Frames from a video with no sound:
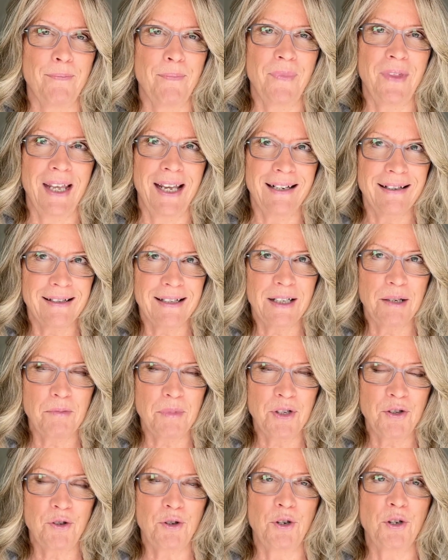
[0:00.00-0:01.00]
Thanks to
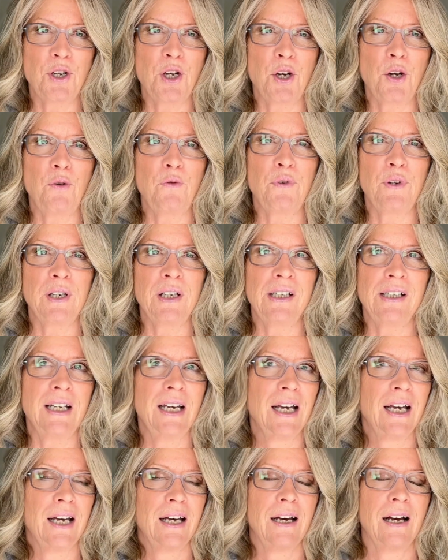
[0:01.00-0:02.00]
Mr. COVID,
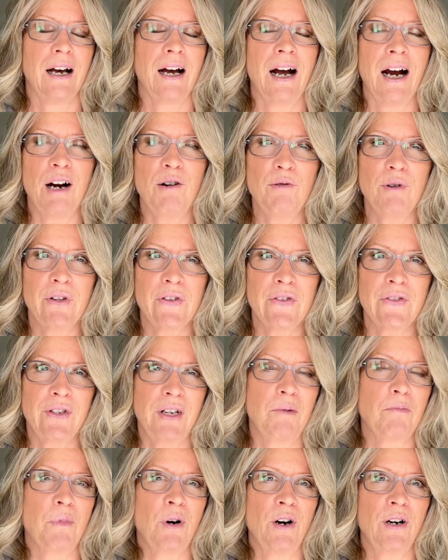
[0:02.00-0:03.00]
our real
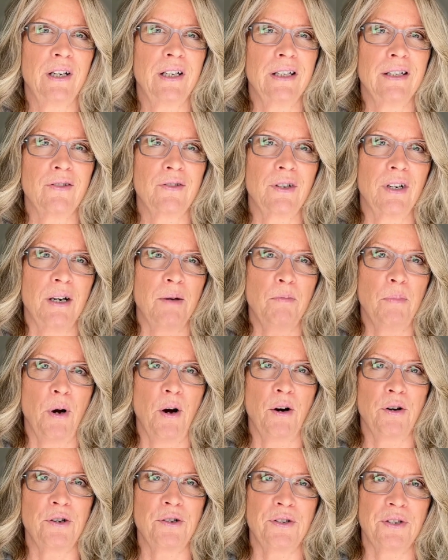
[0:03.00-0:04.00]
estate market has gone
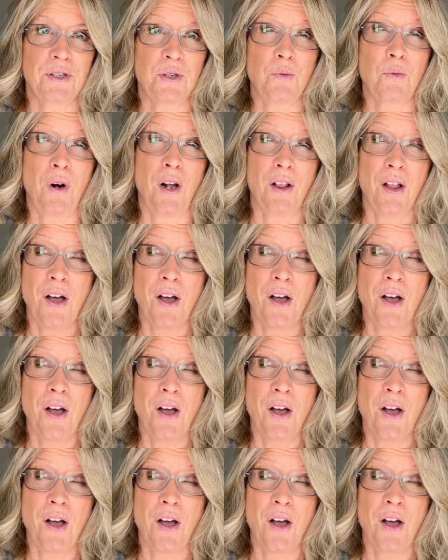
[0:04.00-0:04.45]
bonkers as well,